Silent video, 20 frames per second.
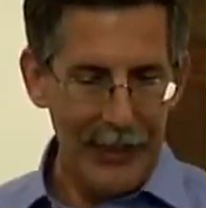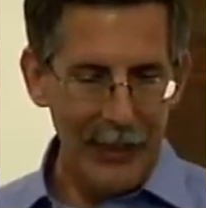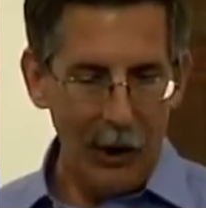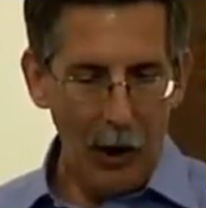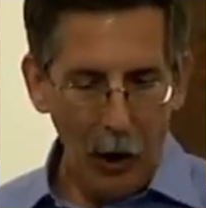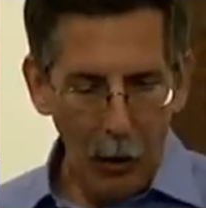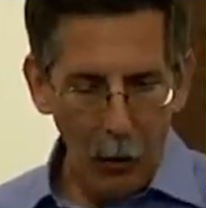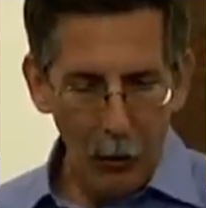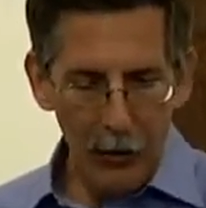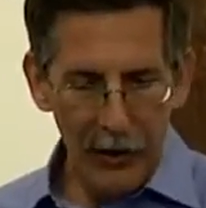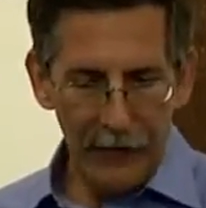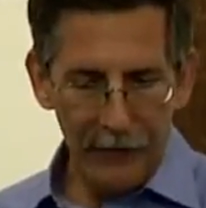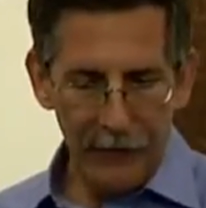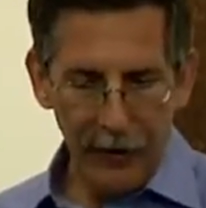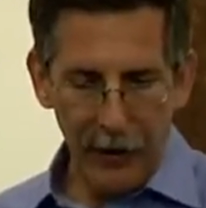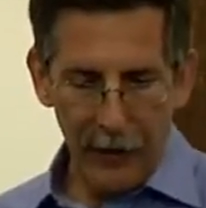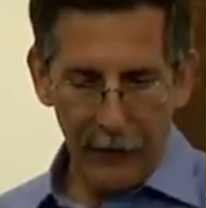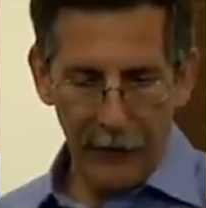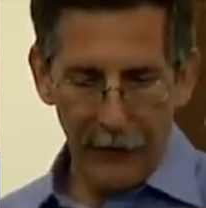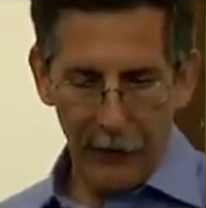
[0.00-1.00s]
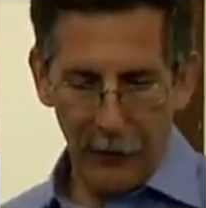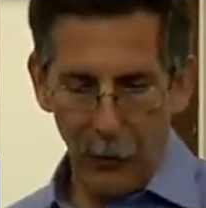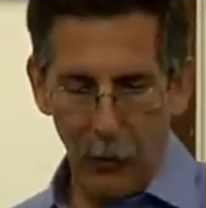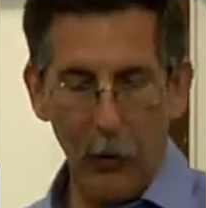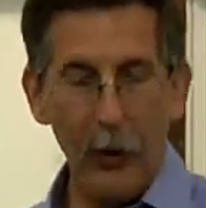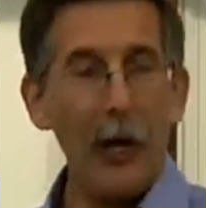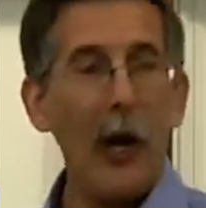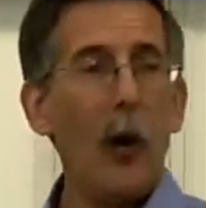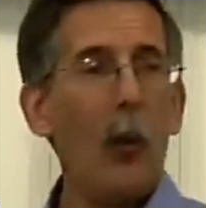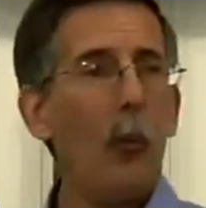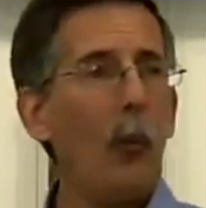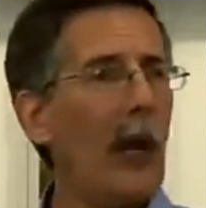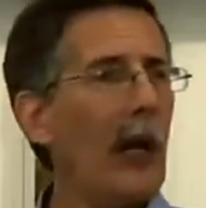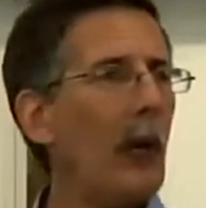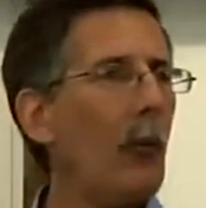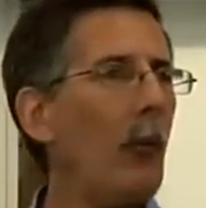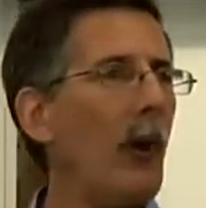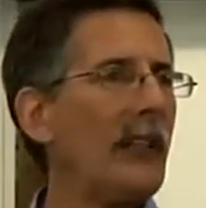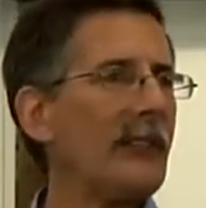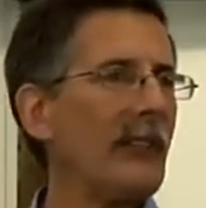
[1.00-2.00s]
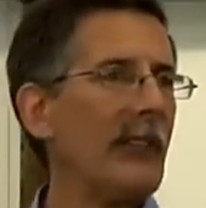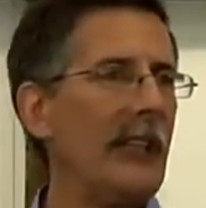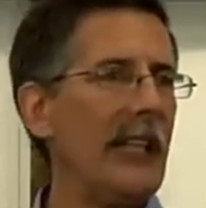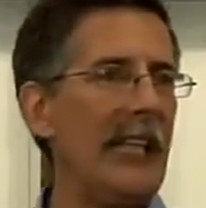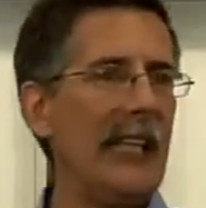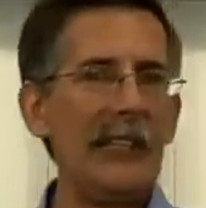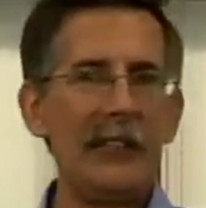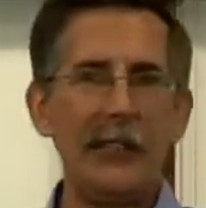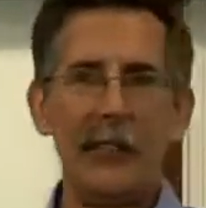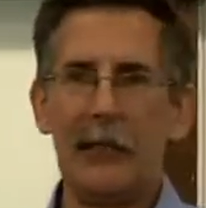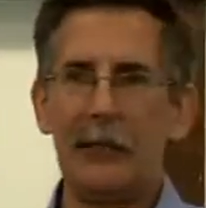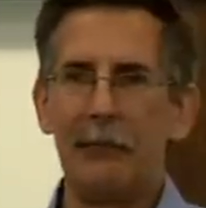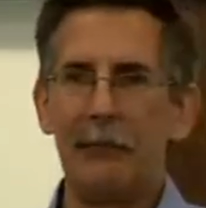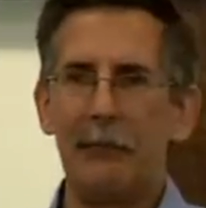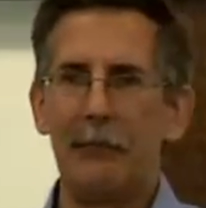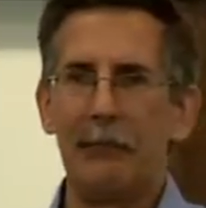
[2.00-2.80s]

He wholly followed the Lord when it wasn't easy.